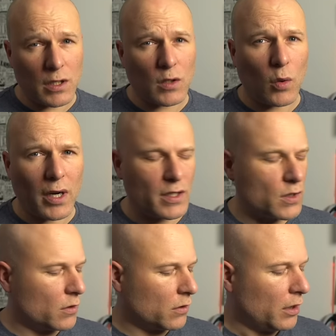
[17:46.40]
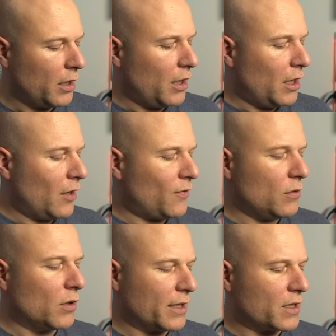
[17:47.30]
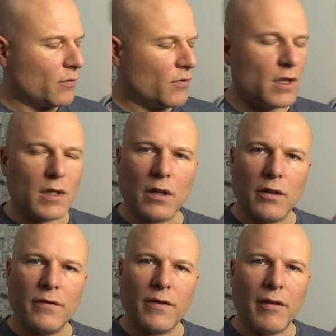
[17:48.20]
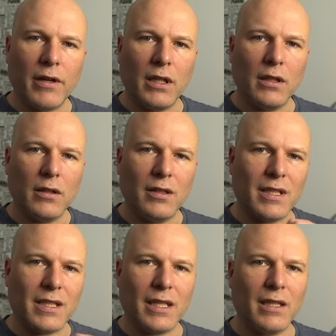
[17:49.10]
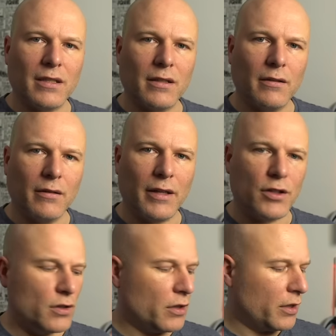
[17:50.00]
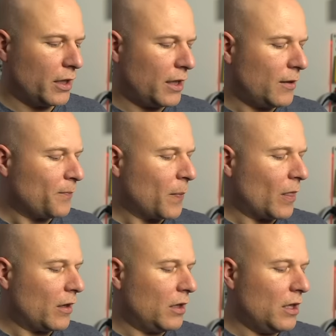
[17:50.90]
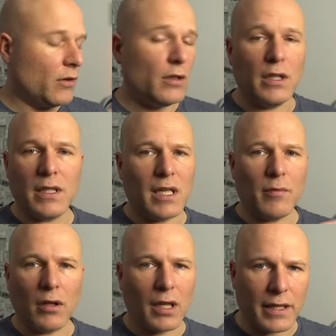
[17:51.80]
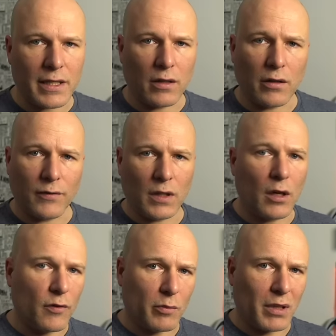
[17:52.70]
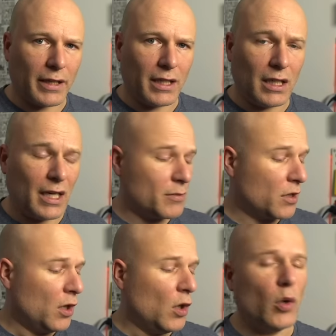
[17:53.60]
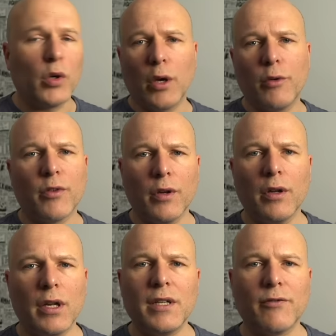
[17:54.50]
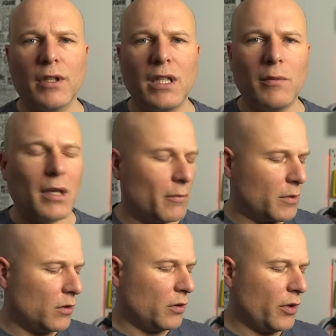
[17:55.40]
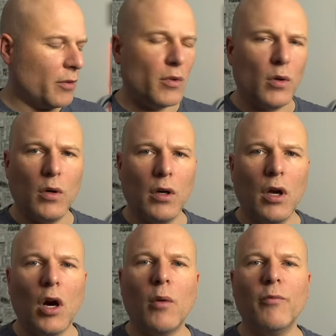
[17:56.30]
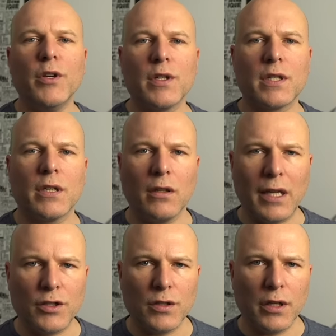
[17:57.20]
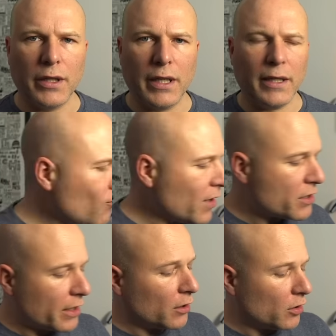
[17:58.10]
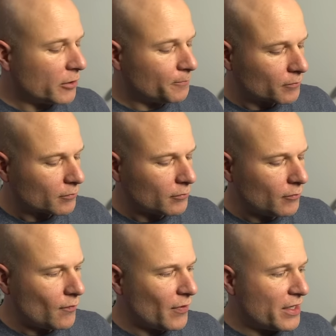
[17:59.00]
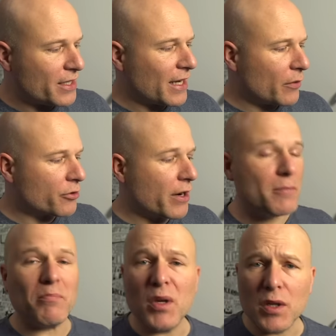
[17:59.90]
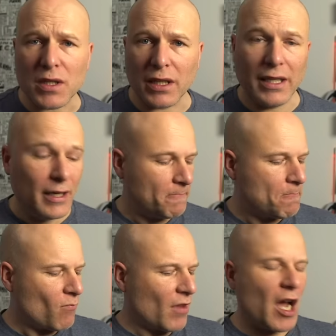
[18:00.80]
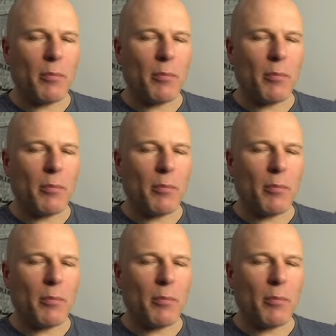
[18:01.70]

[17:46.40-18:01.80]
quite subtle. If you like something that's got a very distinct legend on there, either you need to keep the lighting on if you go for the black keycaps, or go for a different keycap colour with a more obvious legend on there. So they look and sound great. Personally, I